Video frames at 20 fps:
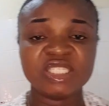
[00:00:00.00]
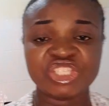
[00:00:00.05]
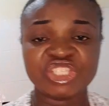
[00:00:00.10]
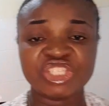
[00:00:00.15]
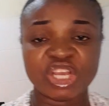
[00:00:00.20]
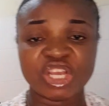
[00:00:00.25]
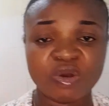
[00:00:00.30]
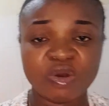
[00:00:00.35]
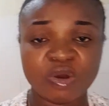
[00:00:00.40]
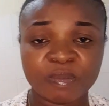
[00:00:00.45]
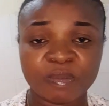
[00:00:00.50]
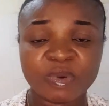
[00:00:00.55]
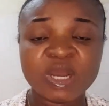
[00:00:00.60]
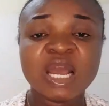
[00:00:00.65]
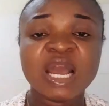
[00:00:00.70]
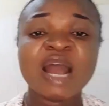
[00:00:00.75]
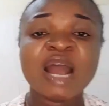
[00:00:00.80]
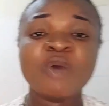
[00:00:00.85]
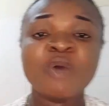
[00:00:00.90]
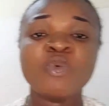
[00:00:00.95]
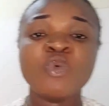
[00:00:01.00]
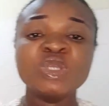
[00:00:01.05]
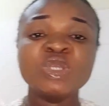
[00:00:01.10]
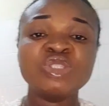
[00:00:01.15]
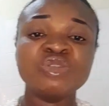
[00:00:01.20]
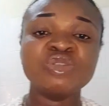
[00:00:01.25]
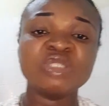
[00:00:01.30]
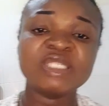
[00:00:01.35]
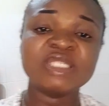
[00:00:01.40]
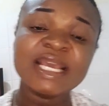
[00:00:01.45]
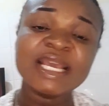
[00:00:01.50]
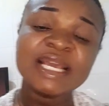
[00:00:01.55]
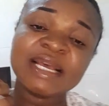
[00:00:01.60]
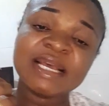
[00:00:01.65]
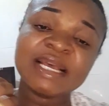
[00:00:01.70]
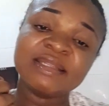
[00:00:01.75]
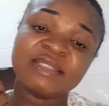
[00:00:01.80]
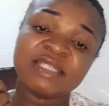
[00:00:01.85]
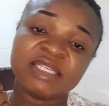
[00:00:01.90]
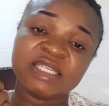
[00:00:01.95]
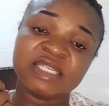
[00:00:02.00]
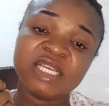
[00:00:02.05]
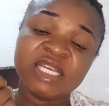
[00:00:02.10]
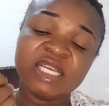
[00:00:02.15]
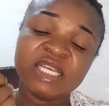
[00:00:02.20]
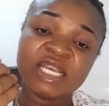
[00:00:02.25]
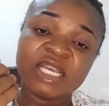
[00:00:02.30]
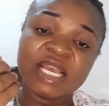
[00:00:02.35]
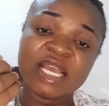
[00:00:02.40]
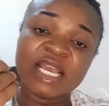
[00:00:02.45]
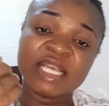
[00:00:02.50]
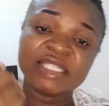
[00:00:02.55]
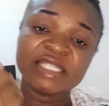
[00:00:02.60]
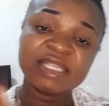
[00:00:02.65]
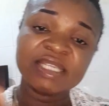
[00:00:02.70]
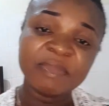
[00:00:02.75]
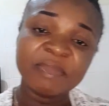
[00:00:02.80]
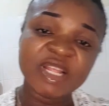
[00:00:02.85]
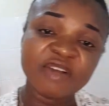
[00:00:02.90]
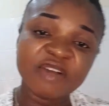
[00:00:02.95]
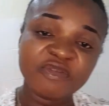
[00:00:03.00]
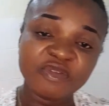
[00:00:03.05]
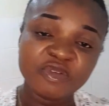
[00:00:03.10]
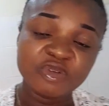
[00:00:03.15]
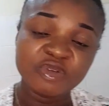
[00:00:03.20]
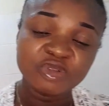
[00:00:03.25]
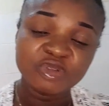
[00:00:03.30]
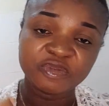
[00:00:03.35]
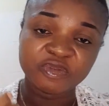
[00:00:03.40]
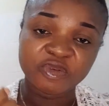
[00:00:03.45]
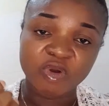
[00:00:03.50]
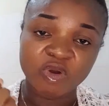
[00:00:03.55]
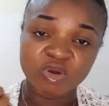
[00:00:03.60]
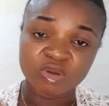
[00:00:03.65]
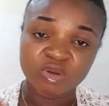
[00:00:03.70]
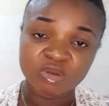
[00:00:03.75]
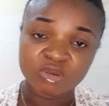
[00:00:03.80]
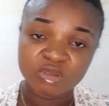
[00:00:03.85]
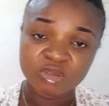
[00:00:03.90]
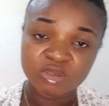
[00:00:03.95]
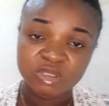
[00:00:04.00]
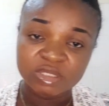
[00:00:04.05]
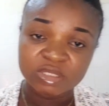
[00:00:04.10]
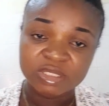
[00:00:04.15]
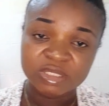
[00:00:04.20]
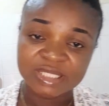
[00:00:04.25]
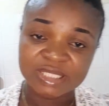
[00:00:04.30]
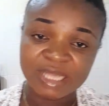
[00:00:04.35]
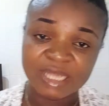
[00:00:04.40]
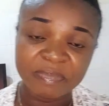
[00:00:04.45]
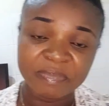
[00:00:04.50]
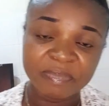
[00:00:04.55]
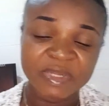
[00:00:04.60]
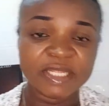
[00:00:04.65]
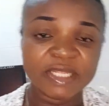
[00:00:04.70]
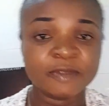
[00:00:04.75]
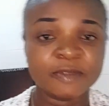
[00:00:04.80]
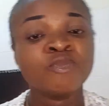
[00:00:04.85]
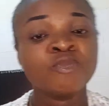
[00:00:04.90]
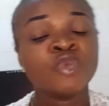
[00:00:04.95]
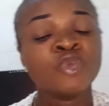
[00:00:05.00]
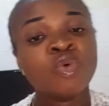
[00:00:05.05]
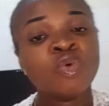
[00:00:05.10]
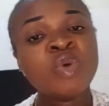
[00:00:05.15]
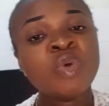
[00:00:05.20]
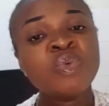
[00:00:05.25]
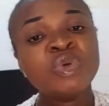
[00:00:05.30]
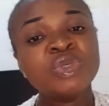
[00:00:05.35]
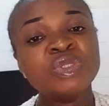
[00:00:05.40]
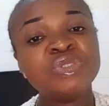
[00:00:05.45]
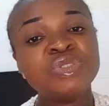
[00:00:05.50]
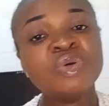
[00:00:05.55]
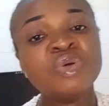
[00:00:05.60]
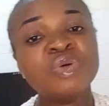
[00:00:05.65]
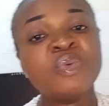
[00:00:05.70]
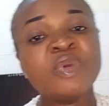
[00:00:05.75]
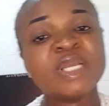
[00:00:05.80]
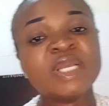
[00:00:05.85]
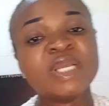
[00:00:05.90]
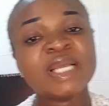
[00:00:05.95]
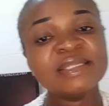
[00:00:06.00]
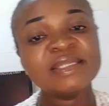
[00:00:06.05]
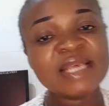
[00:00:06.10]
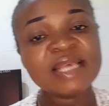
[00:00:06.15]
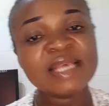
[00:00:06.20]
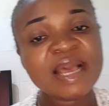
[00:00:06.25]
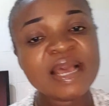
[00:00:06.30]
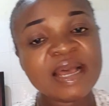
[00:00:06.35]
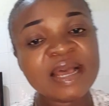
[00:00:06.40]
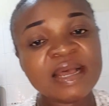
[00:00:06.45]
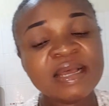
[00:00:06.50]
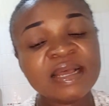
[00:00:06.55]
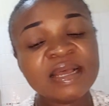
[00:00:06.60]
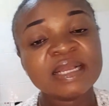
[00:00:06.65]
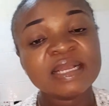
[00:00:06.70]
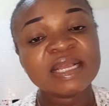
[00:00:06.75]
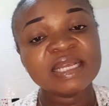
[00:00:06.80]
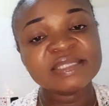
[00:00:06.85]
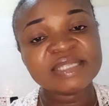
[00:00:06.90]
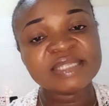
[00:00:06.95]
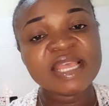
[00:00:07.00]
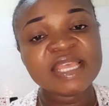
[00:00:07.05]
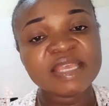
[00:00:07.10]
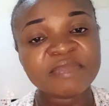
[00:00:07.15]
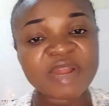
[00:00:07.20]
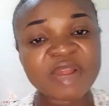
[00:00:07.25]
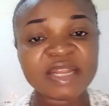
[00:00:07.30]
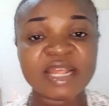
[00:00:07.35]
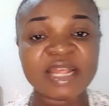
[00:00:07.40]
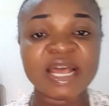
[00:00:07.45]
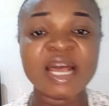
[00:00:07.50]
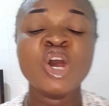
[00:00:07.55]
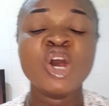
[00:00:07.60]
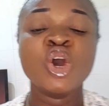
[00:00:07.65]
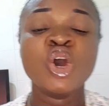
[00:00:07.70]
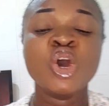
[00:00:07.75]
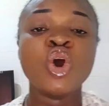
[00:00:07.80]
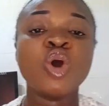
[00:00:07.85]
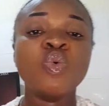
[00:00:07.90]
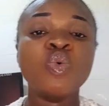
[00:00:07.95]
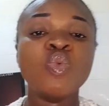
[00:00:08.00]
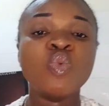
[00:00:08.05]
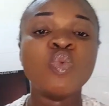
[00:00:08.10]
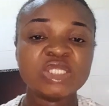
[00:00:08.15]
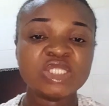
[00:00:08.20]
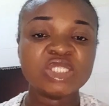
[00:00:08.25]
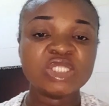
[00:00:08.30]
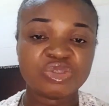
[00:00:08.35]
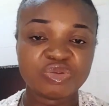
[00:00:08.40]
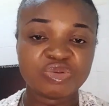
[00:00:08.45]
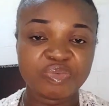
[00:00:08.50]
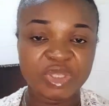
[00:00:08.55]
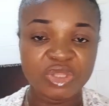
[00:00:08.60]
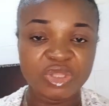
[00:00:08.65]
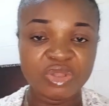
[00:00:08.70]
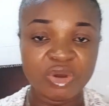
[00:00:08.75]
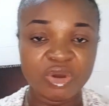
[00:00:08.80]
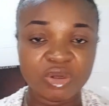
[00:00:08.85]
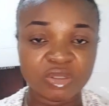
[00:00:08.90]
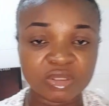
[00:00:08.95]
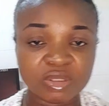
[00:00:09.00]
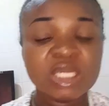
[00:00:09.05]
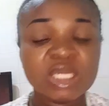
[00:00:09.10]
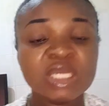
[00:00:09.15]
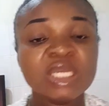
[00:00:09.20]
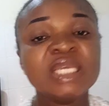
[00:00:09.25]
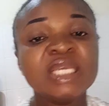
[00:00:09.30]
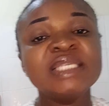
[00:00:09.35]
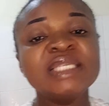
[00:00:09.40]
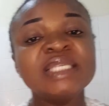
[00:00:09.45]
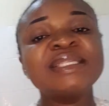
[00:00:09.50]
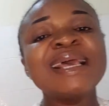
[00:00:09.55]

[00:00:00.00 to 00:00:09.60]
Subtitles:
checkup and want to take the seminal fluid for sampling, what we do, we counsel him on what to be done. He's